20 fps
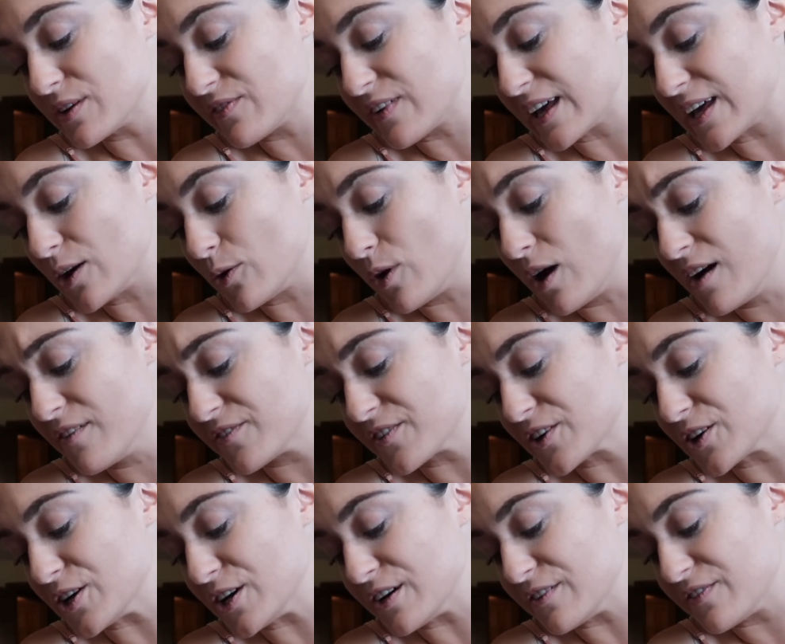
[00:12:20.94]
if I go off
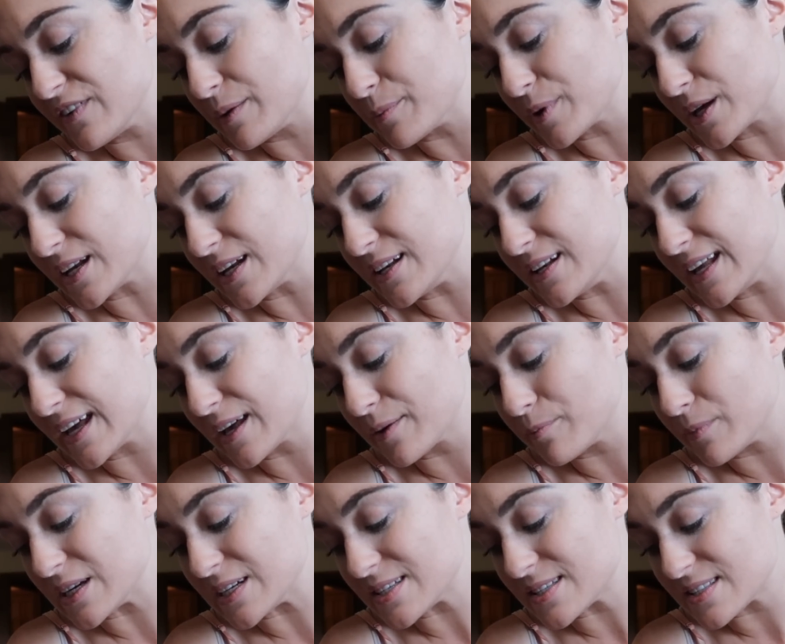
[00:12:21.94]
her hoof, I'm gonna nick
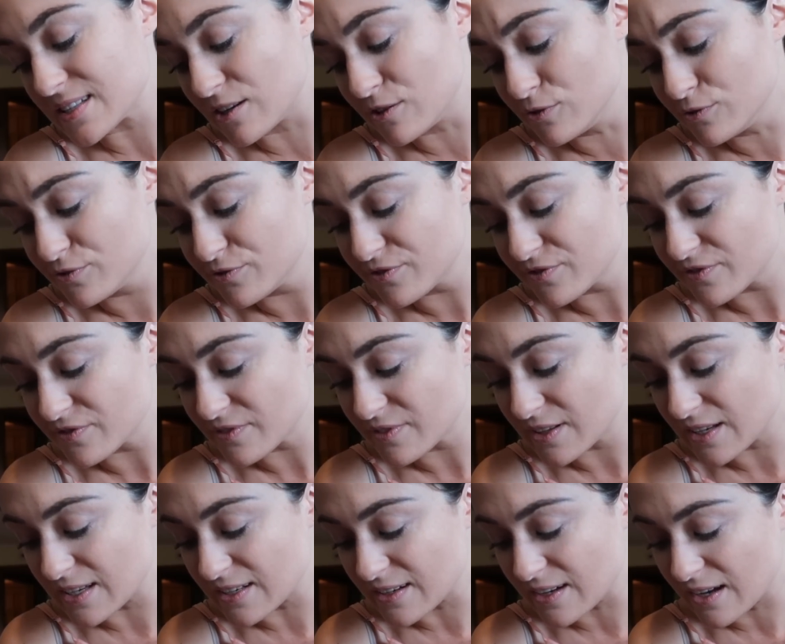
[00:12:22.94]
myself
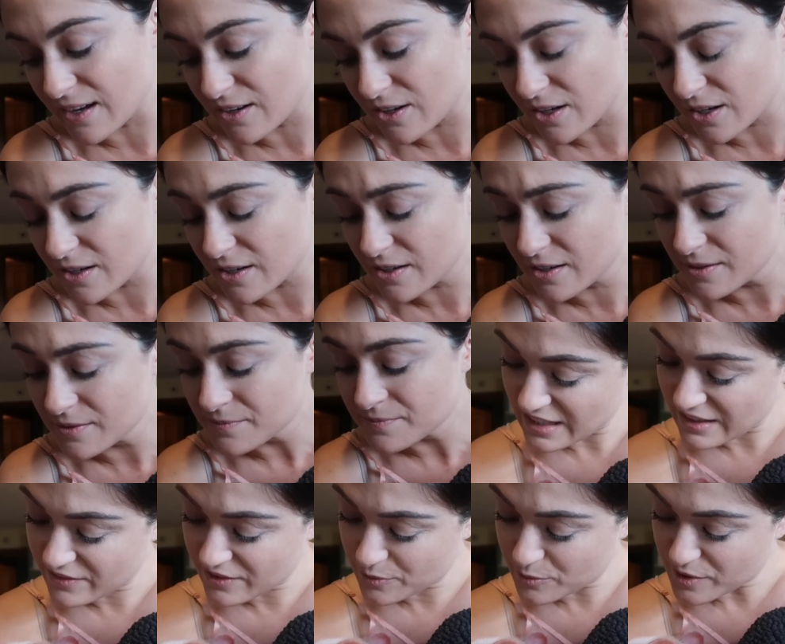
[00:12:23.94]
and not her.
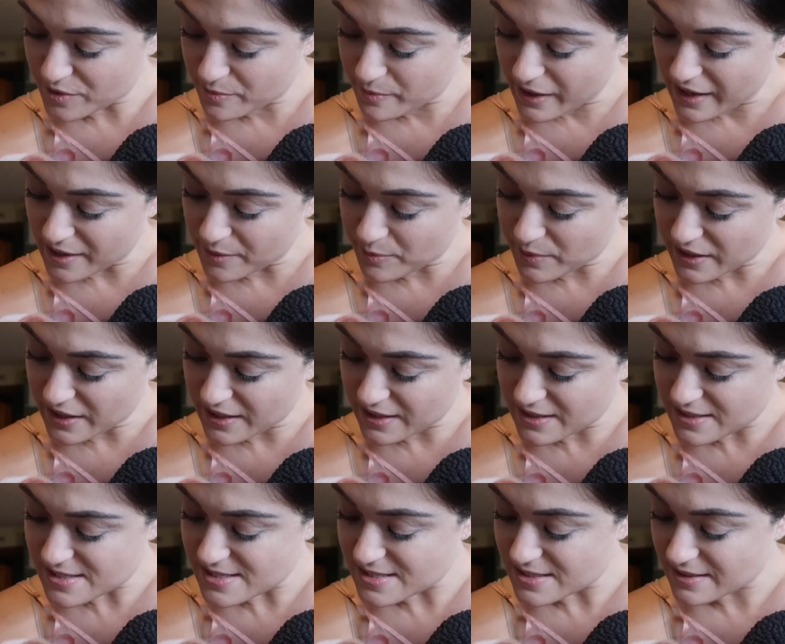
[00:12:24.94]
Even with my
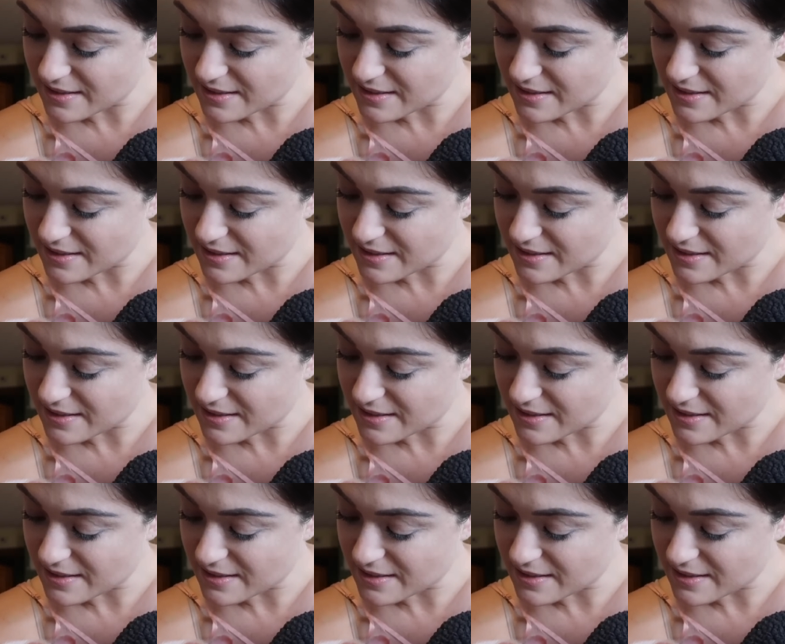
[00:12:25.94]
pigs,